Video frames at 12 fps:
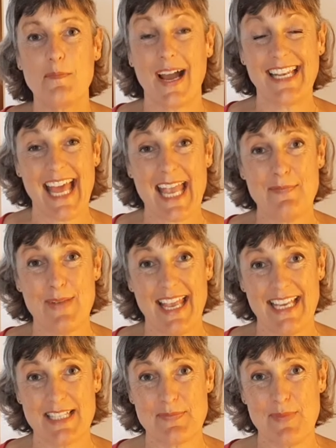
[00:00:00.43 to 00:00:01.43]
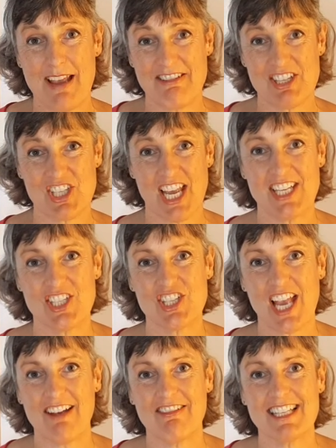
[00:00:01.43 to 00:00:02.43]
My name is Mary Jane
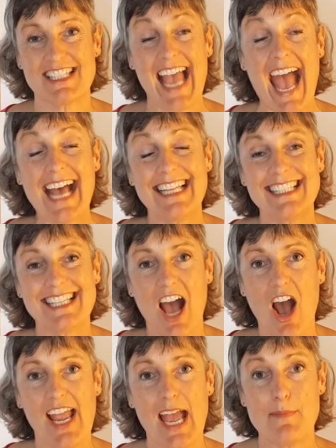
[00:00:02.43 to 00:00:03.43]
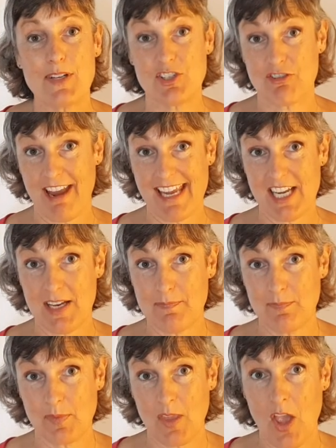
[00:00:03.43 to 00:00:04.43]
Sharratt and I am a trainer
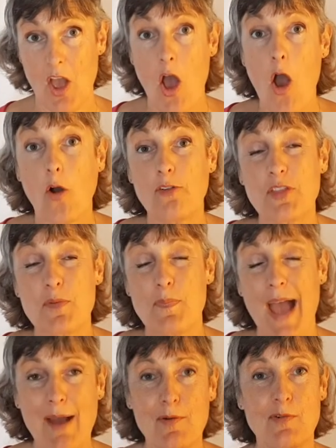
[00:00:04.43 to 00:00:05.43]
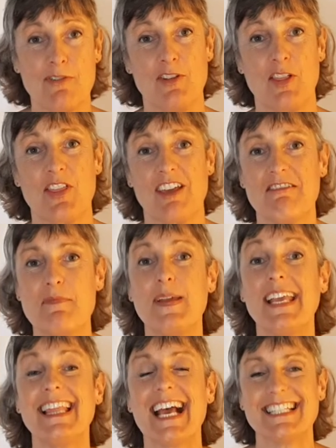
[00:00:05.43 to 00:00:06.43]
of the powerful
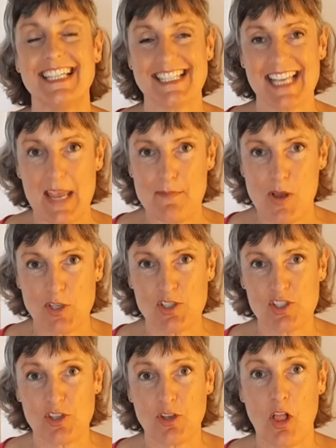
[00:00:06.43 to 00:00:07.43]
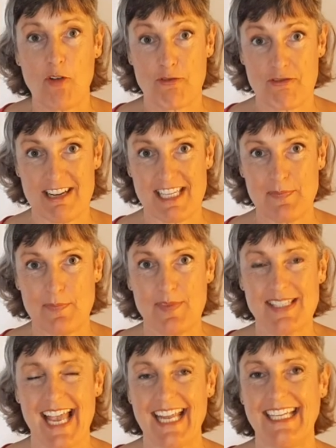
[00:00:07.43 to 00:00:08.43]
therapy that is emotional freedom
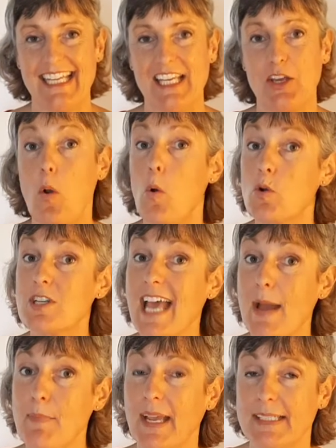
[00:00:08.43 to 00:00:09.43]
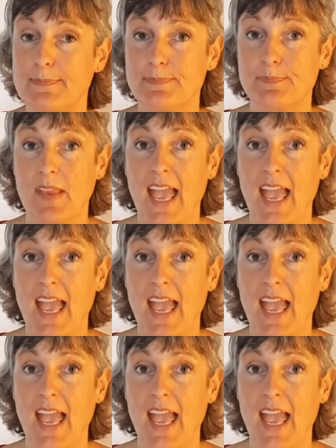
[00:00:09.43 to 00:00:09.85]
technique, or tapping.